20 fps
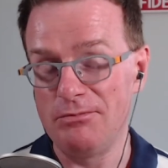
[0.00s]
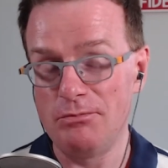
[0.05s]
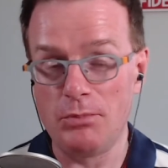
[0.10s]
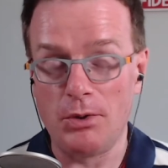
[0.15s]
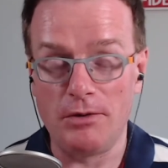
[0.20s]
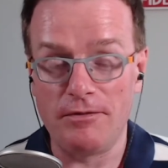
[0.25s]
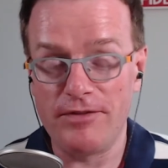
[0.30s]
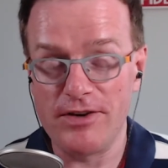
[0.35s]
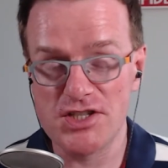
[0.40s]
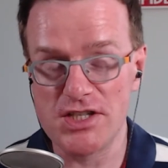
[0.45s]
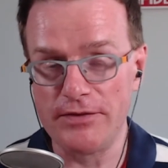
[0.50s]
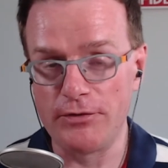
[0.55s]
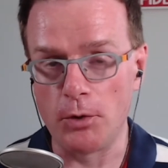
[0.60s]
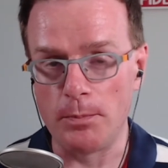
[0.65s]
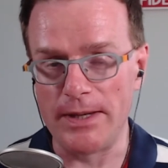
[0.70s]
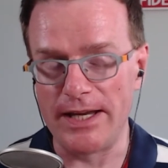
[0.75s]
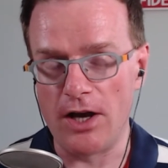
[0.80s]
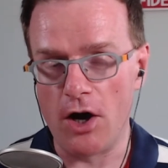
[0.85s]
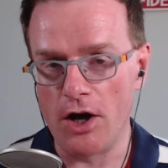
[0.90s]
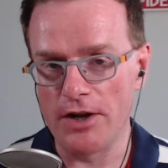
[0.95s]
well, first of
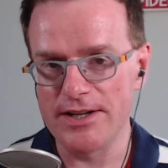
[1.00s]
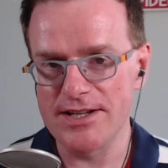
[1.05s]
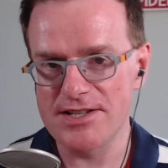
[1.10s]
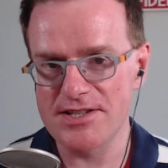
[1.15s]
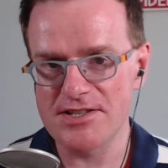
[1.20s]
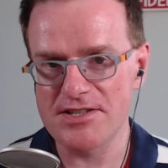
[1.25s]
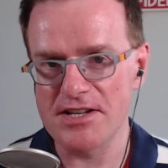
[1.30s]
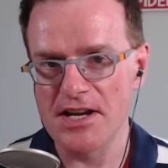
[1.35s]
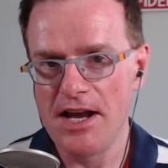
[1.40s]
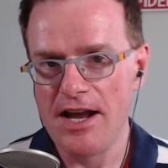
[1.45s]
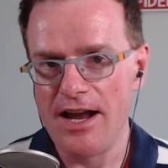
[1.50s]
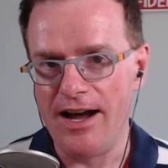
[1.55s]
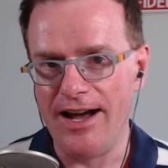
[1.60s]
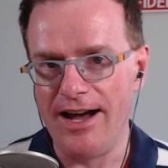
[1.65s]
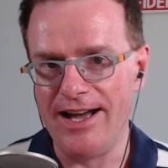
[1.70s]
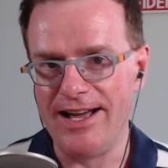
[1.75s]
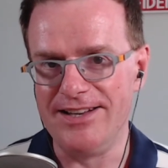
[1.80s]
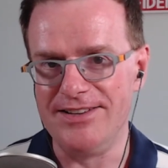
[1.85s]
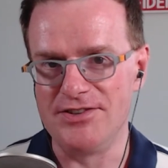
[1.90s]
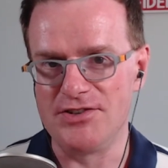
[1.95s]
all, being honest
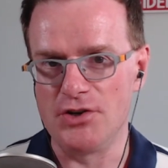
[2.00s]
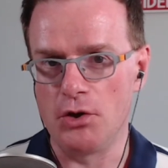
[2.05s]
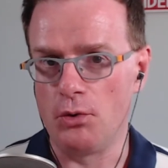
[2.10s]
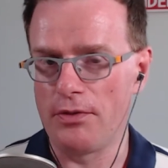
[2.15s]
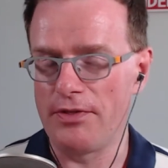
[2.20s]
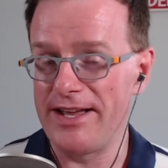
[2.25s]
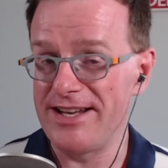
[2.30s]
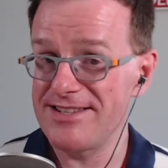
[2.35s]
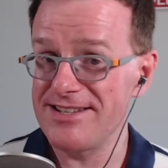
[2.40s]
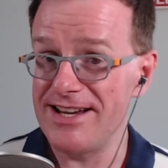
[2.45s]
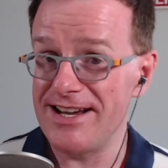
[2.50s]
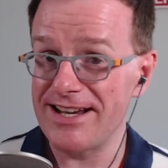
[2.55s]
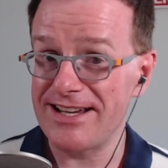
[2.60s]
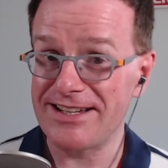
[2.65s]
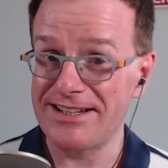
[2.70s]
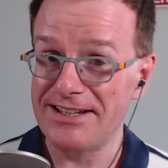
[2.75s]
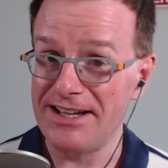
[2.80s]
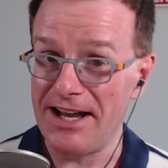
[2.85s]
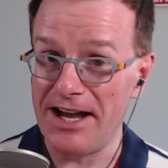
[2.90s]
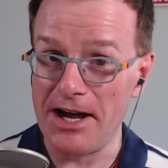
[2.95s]
and
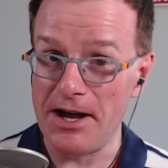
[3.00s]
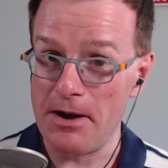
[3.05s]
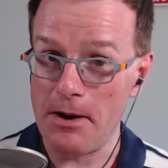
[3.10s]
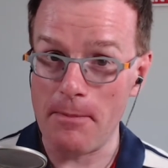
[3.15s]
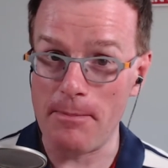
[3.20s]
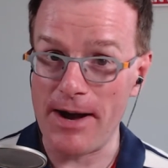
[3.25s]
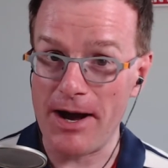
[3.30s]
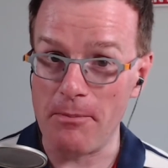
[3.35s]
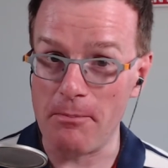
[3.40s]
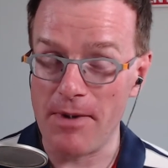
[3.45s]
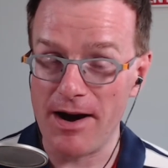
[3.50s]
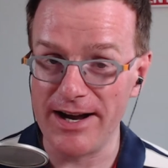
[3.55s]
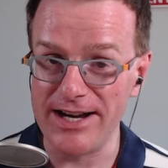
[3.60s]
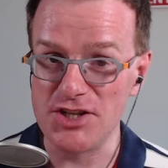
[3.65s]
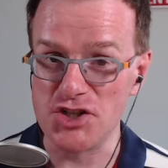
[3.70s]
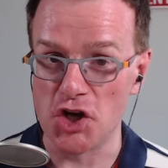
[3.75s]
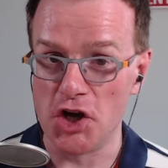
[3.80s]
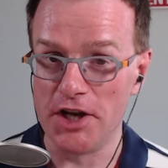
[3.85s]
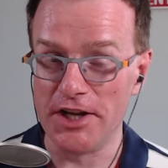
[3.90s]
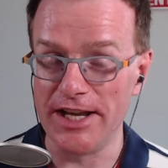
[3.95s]
authentic about my
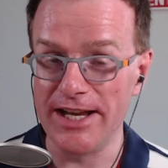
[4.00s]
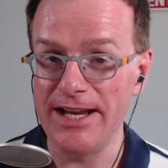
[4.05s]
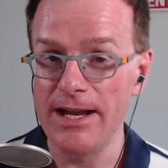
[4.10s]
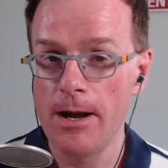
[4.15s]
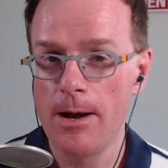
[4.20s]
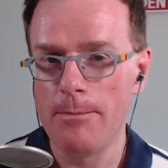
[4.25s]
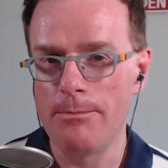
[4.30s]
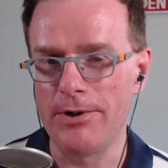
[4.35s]
journey,